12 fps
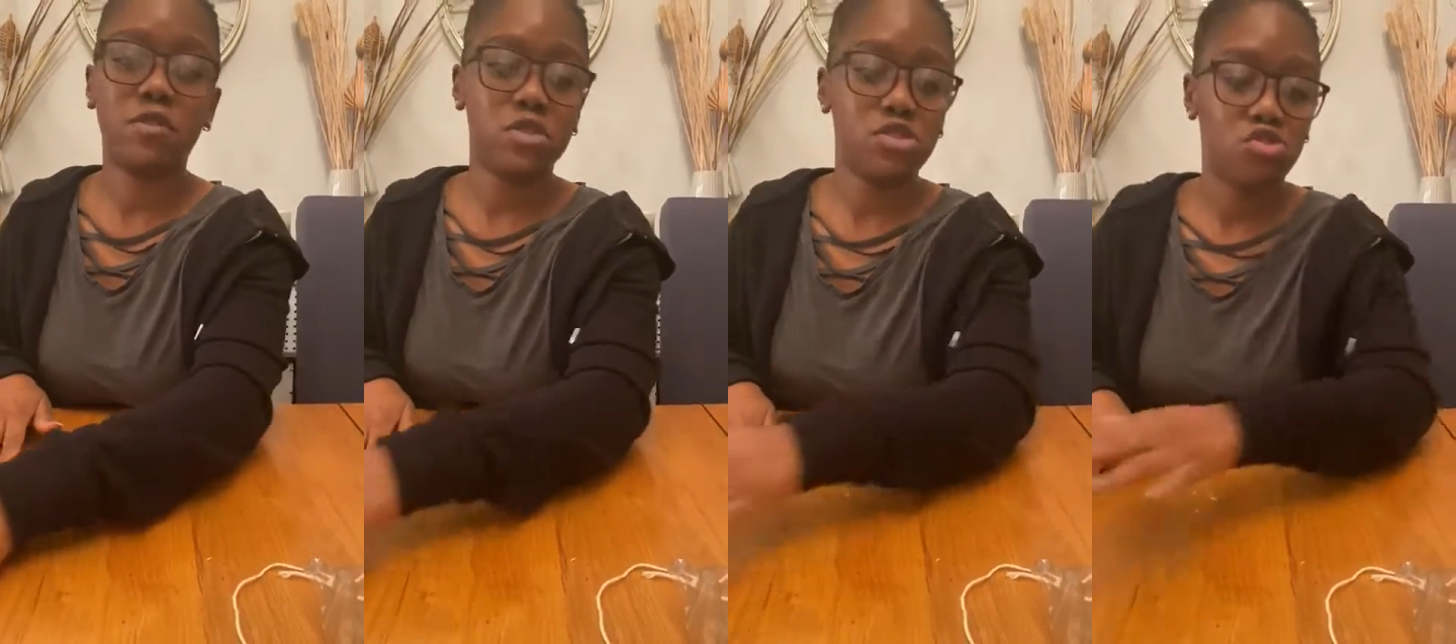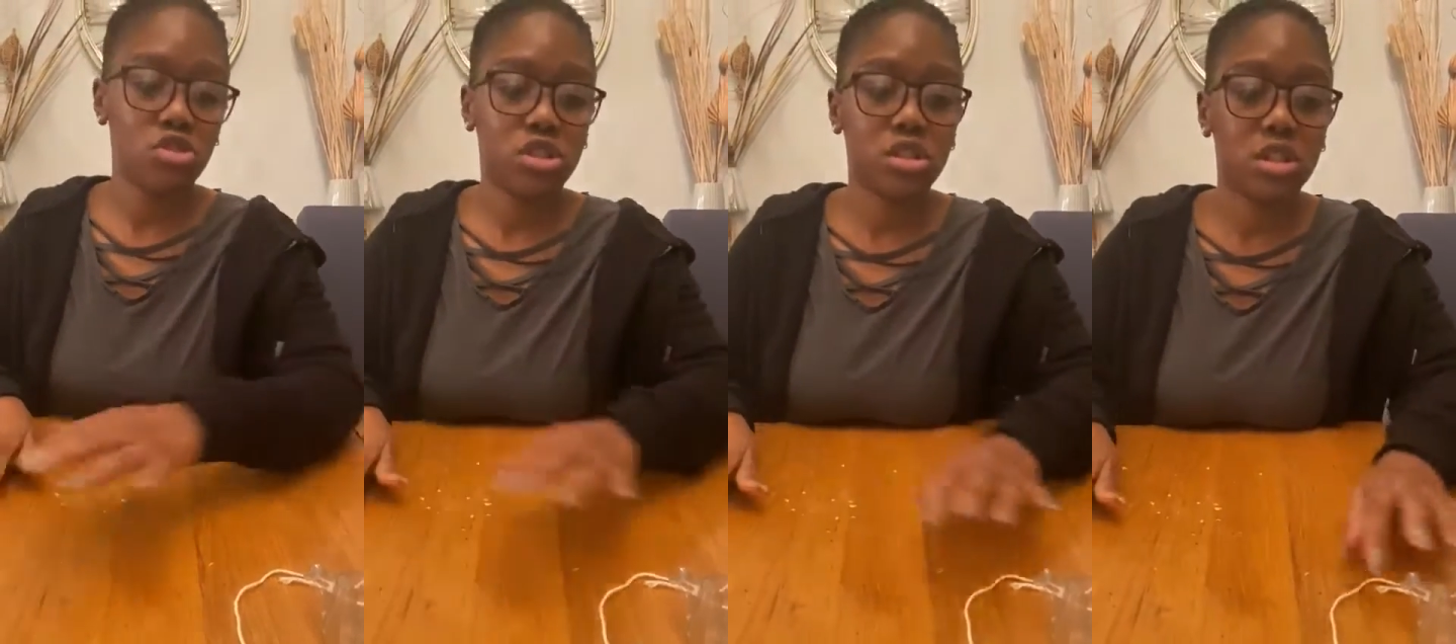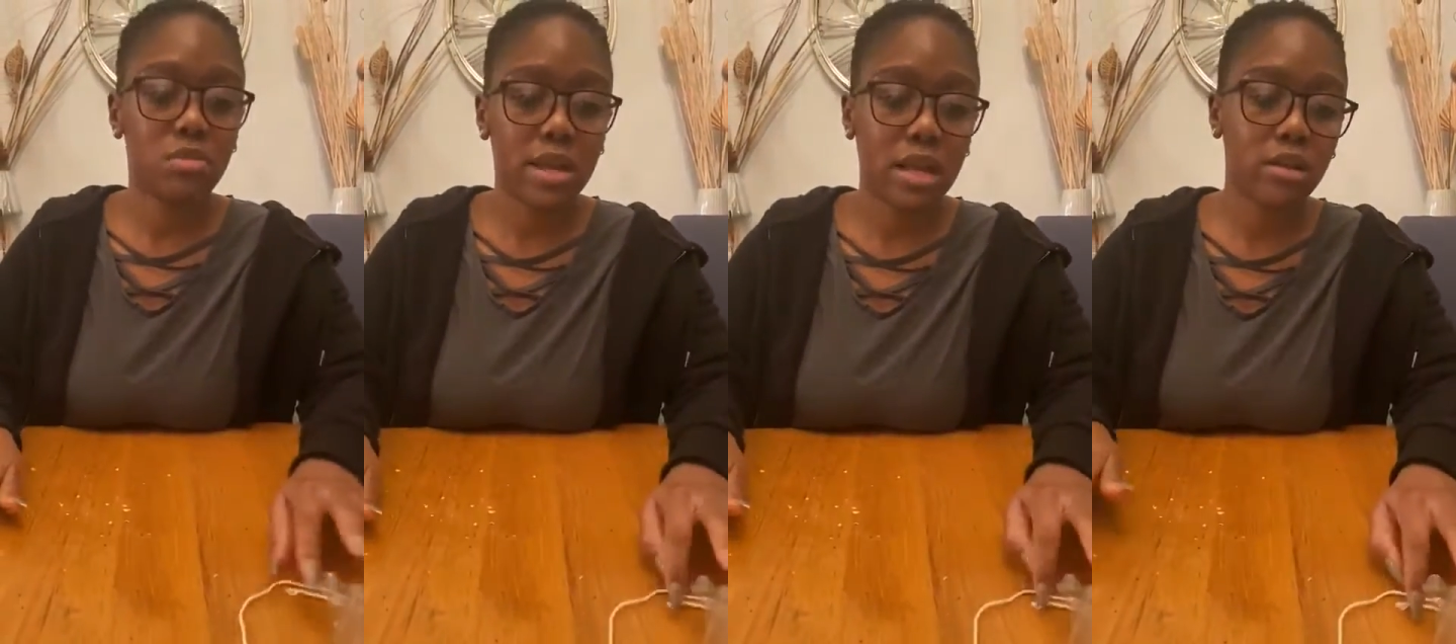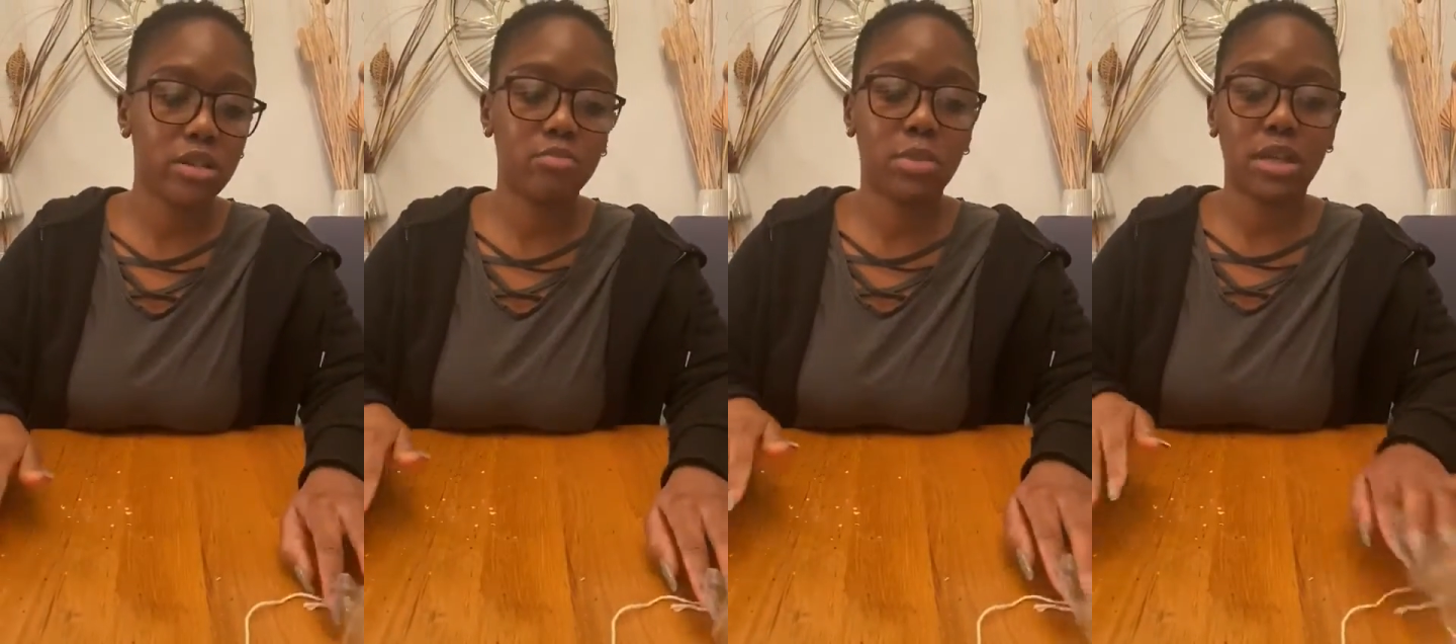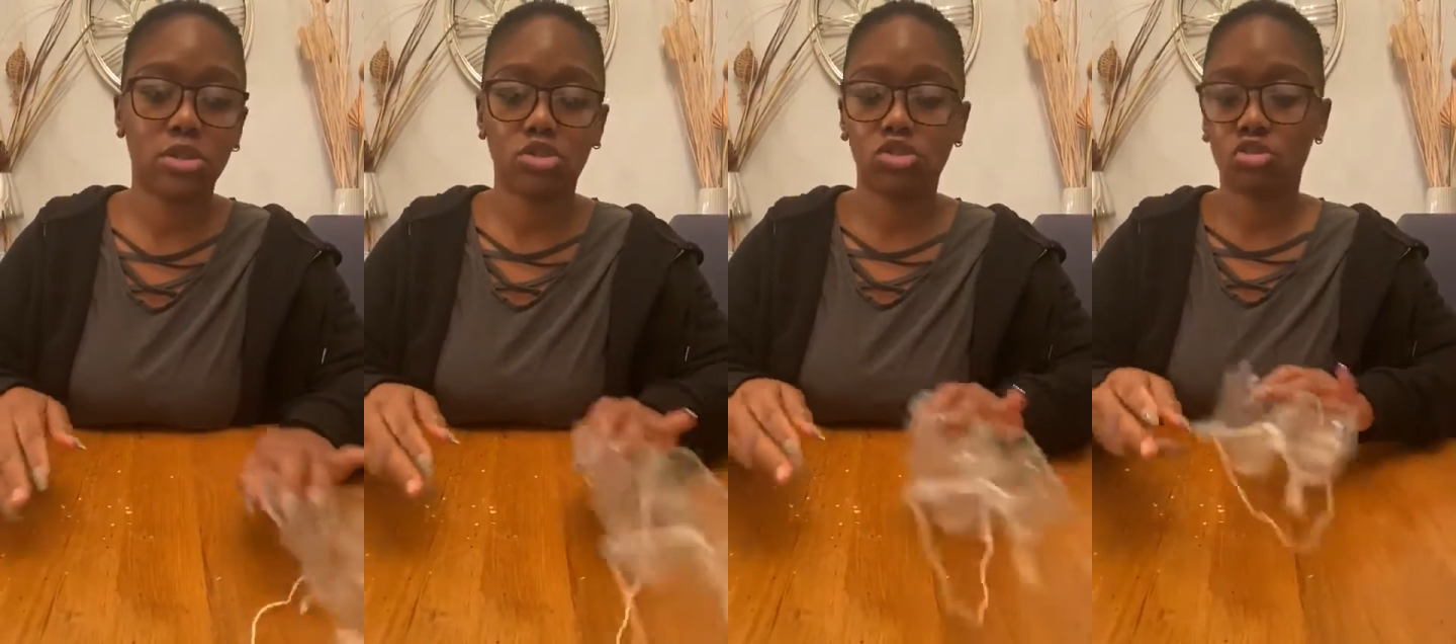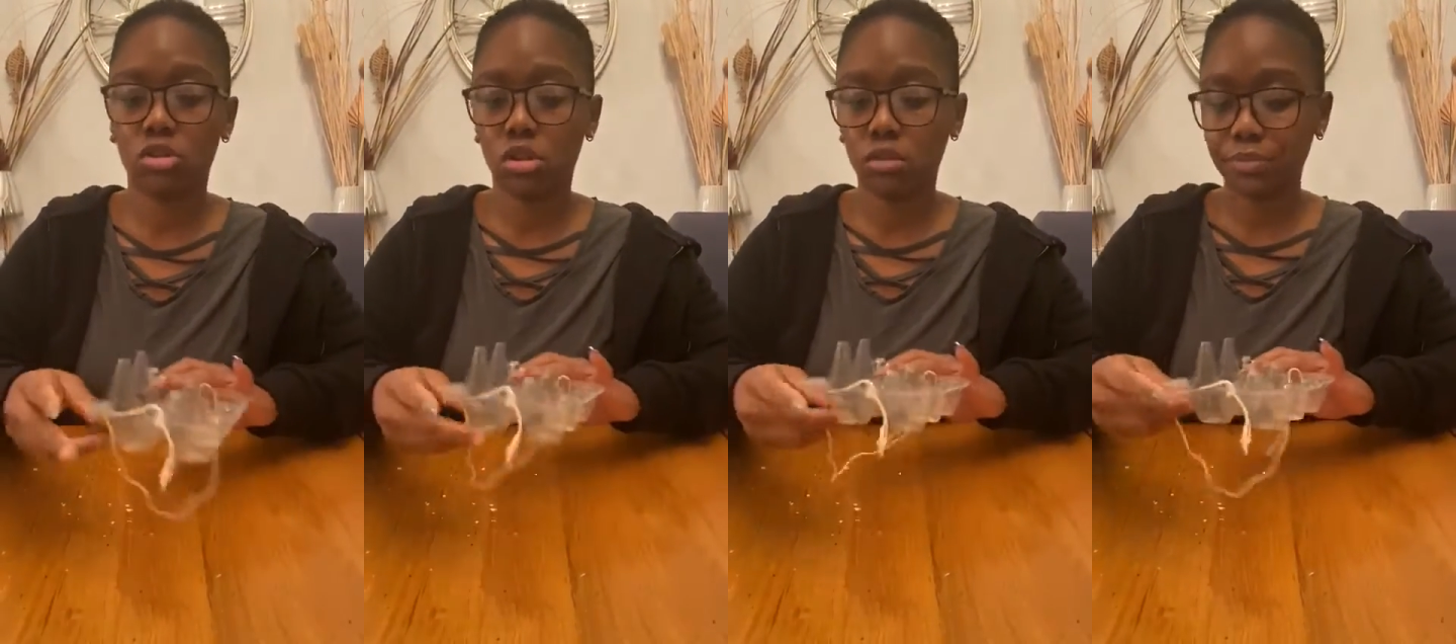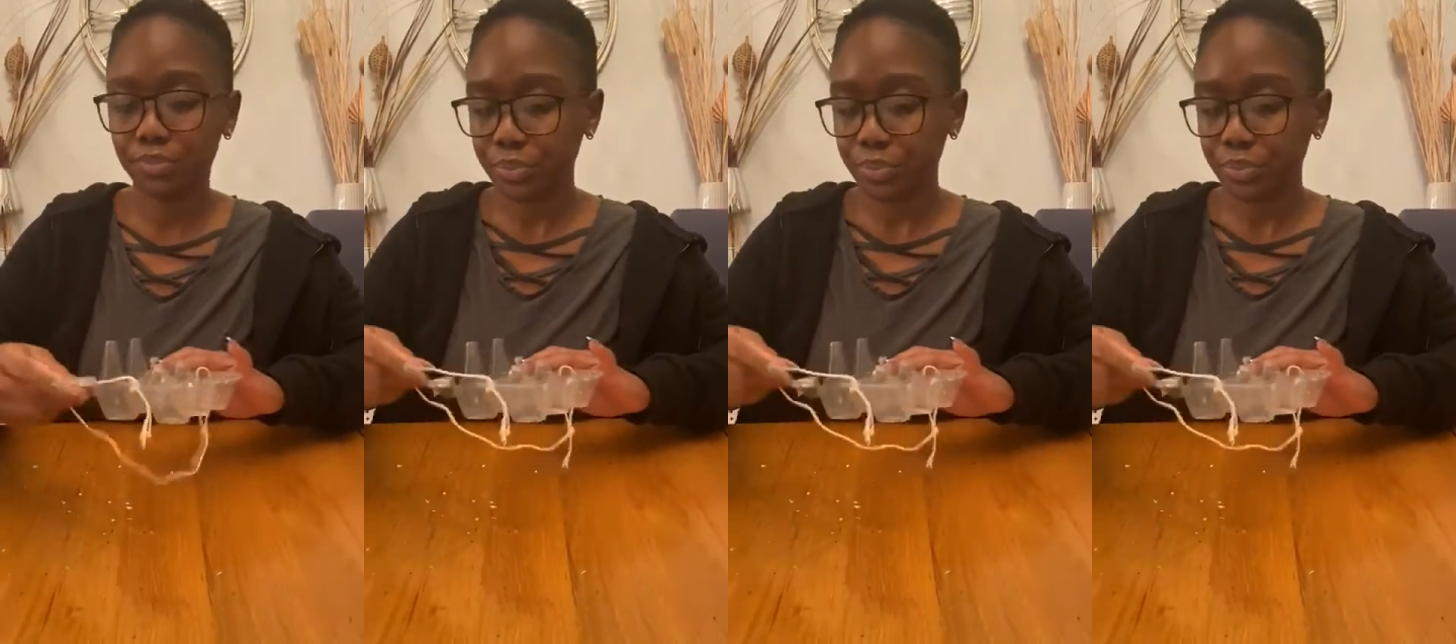nutrition to make us big and strong,